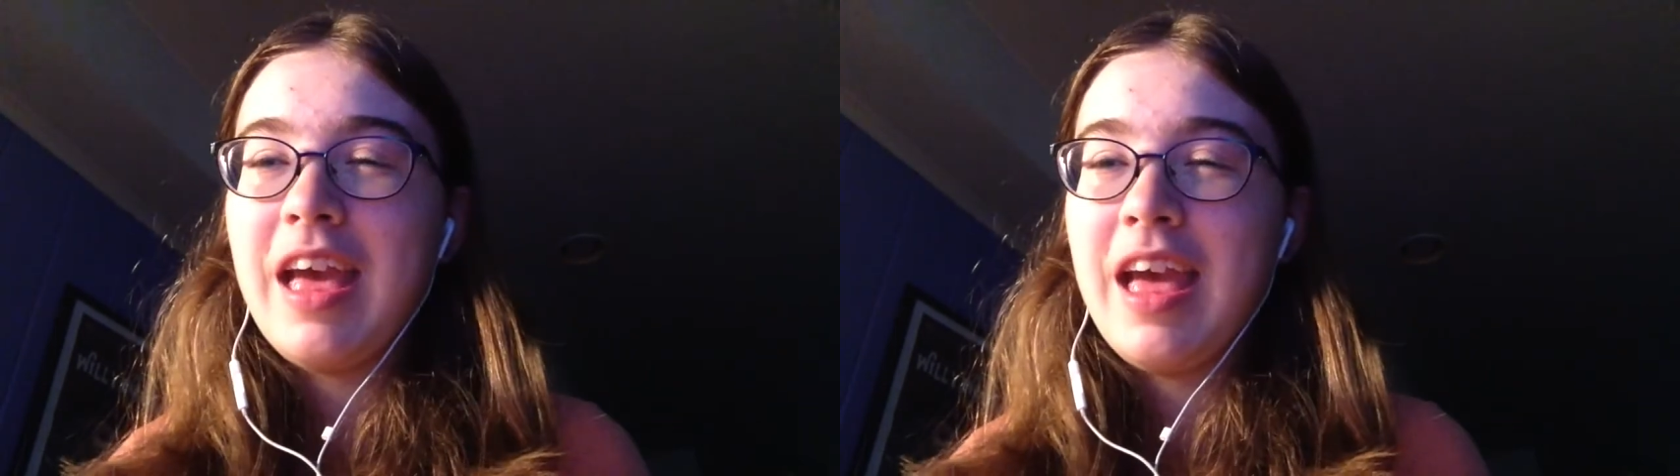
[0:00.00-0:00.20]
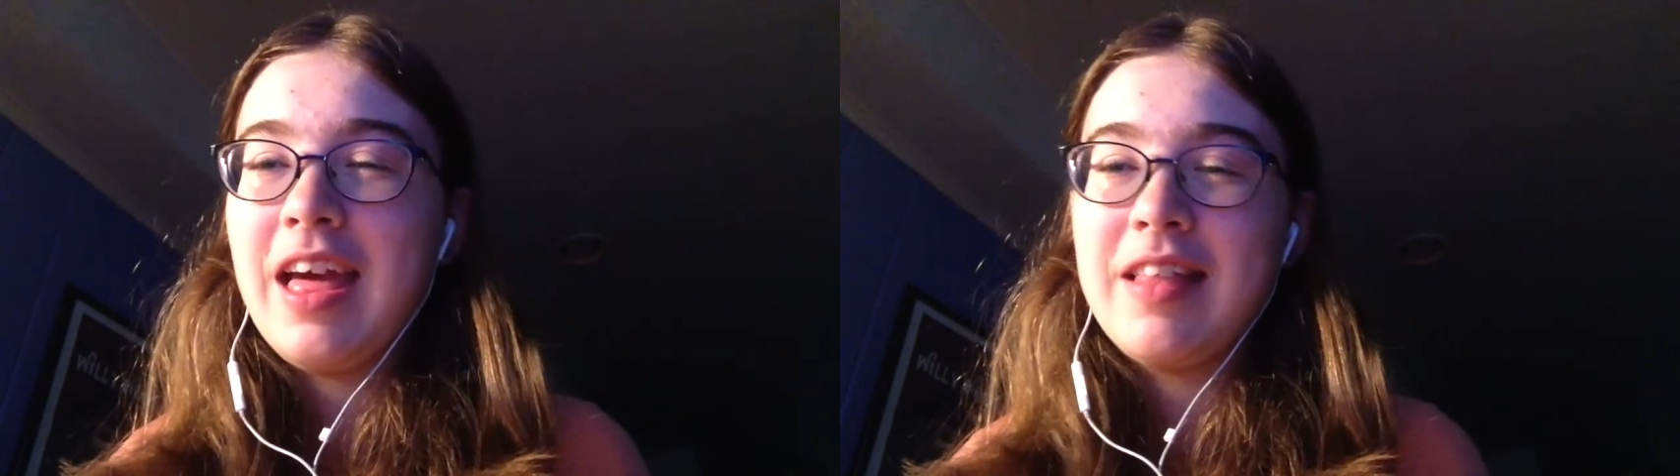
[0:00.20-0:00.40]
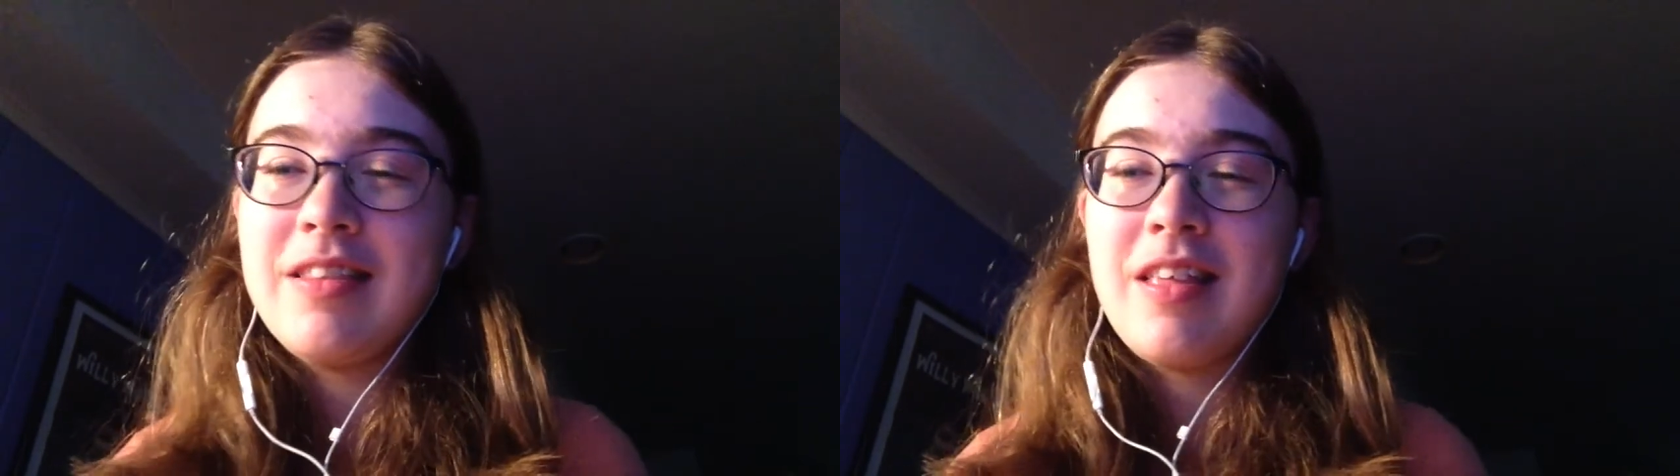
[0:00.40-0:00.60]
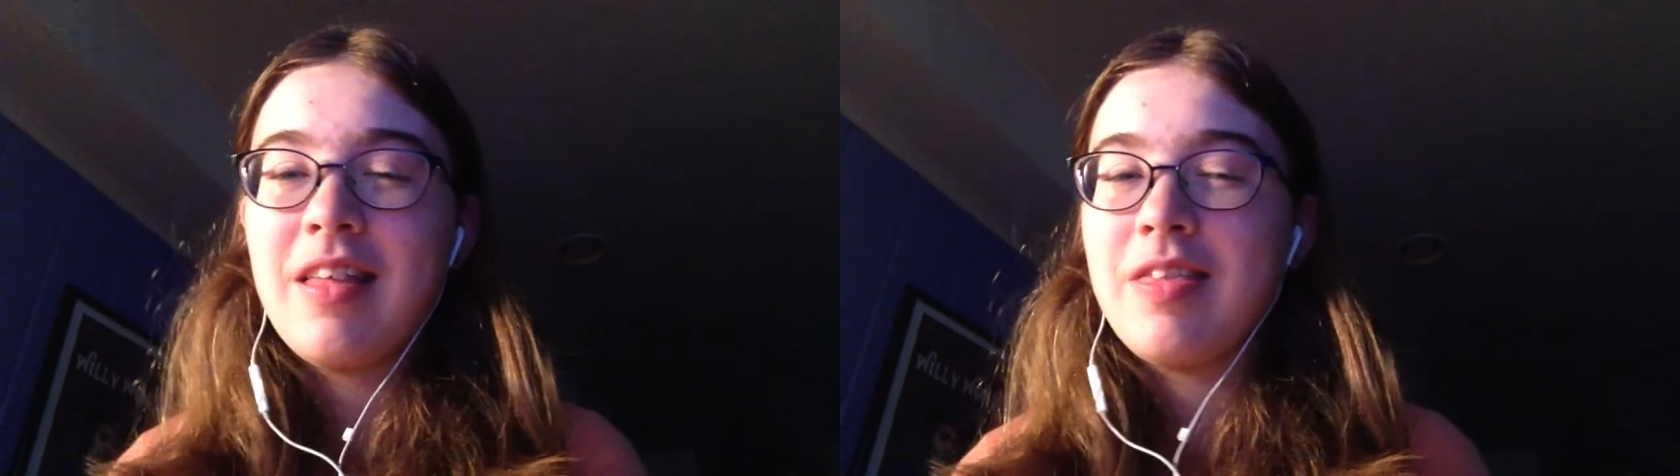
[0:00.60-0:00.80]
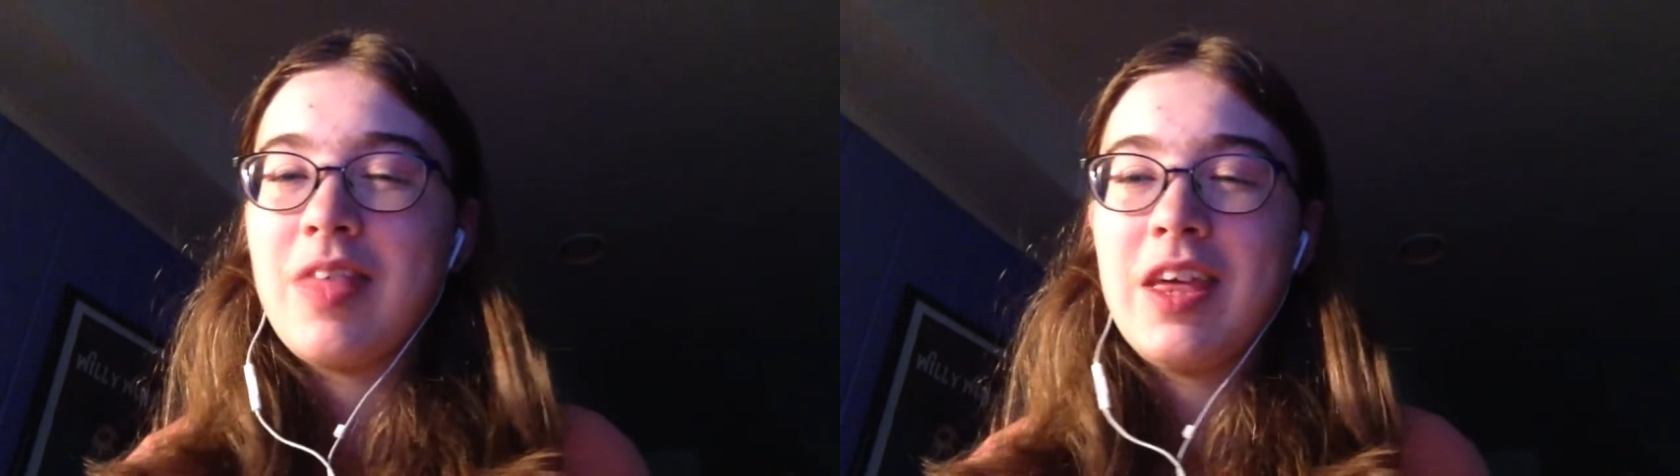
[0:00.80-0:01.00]
And
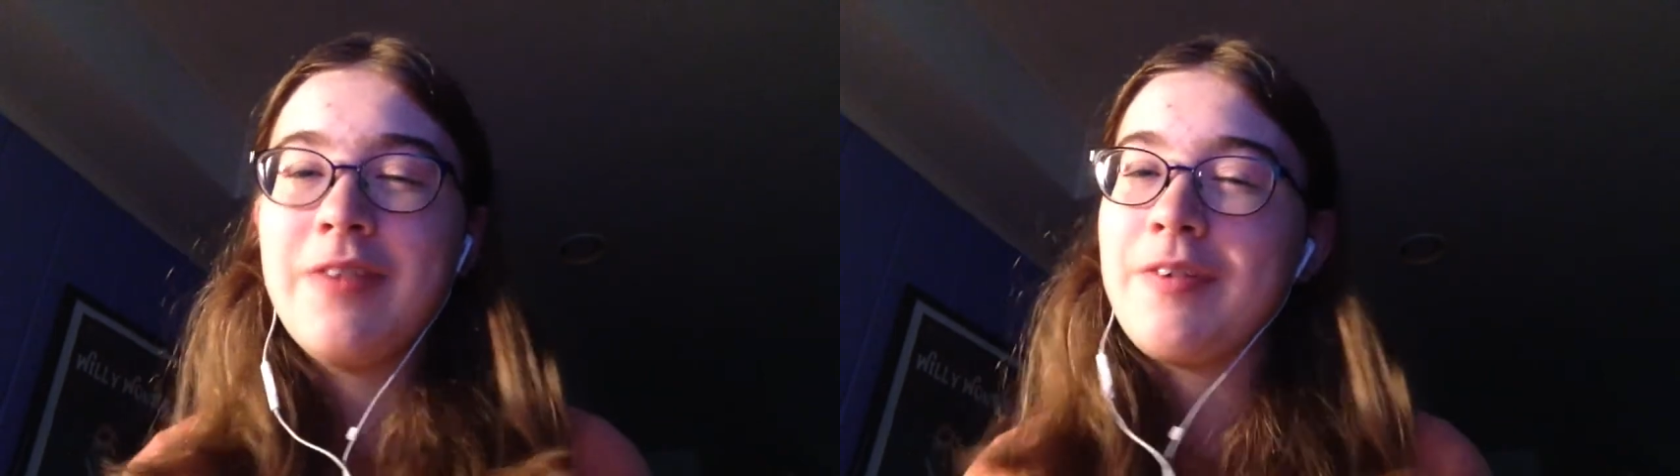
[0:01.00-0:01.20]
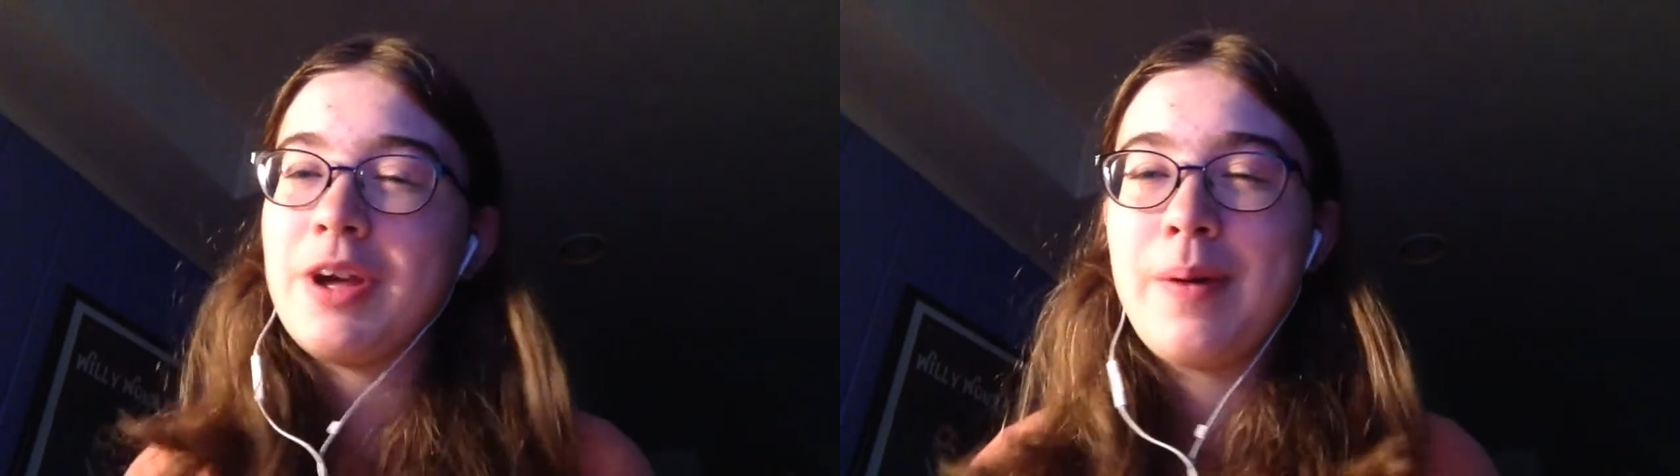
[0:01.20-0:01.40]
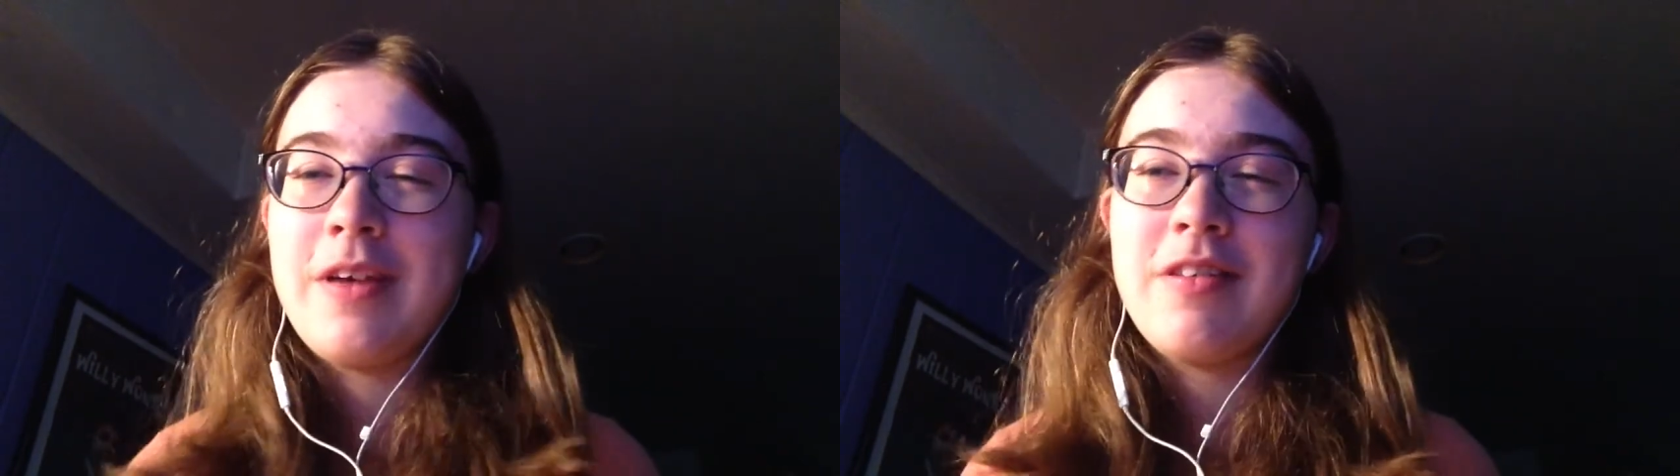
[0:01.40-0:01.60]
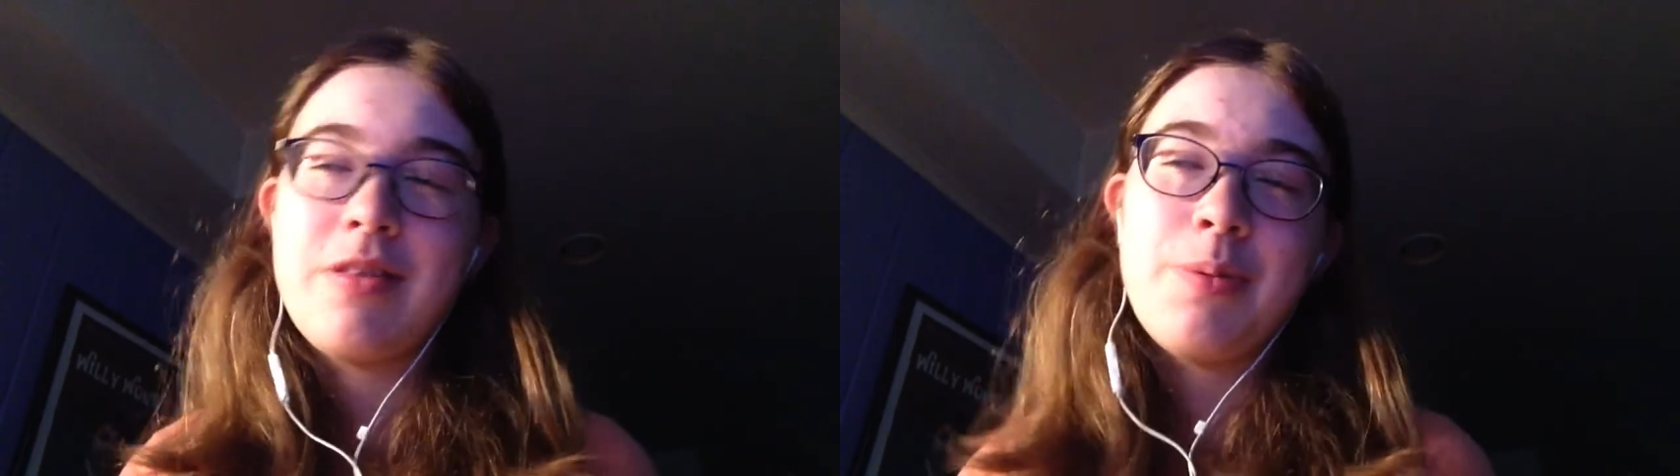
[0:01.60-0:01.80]
thank you for your patience